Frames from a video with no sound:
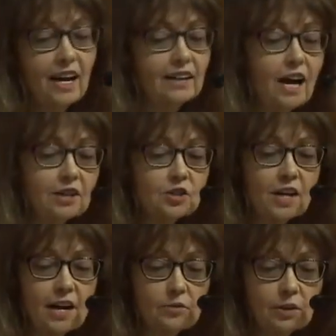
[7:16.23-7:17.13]
An
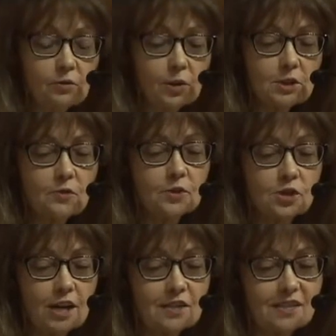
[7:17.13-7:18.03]
untiring voice for
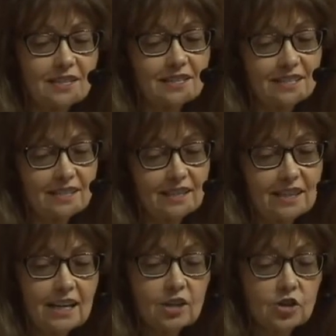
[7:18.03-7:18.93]

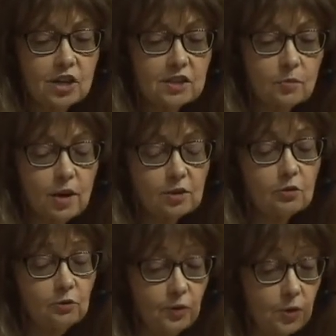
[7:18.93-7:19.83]
justice, she is among
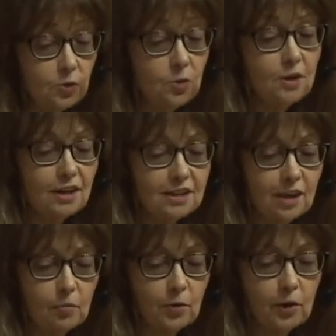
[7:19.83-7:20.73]
the few
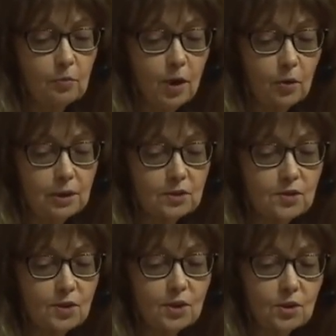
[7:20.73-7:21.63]
contemporary
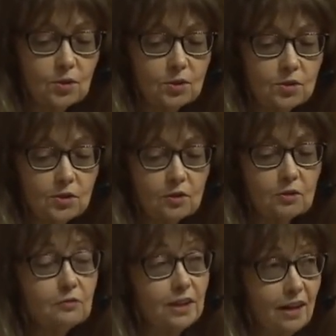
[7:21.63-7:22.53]
poets who
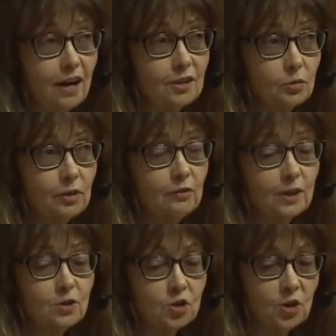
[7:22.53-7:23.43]
deserve the
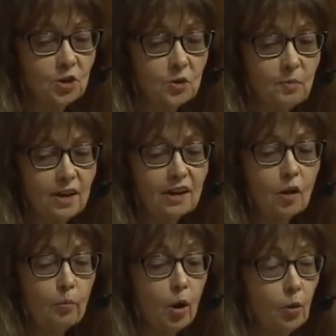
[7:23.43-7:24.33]
honorific term
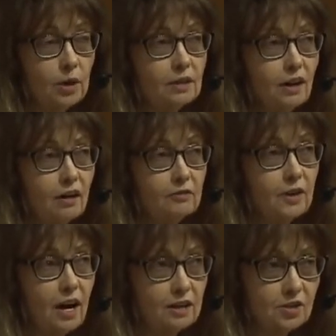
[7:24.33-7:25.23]
poet
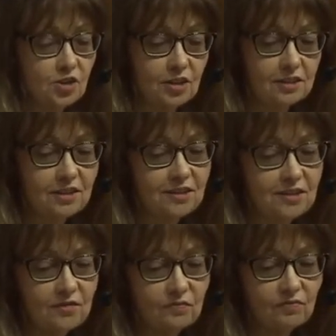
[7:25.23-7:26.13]
of
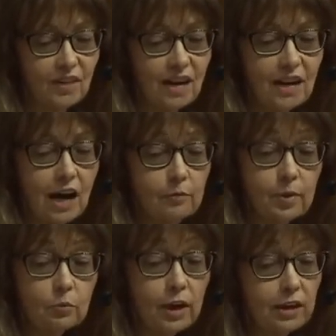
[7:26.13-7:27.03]
conscience. I've
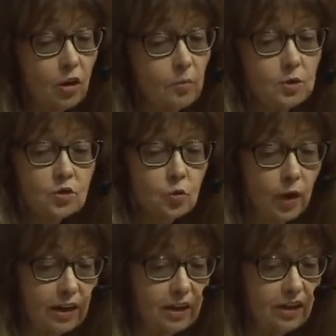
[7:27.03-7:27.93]
been waiting almost
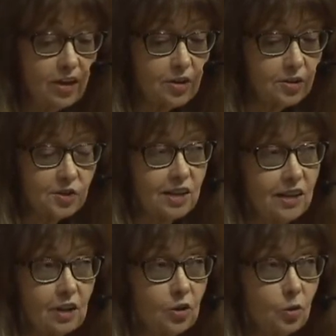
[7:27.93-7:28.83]
20 years to
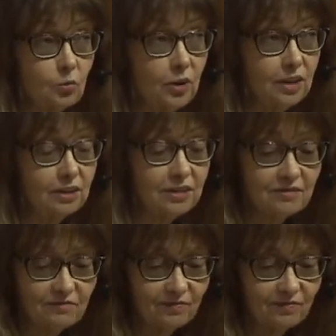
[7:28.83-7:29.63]
hear her read.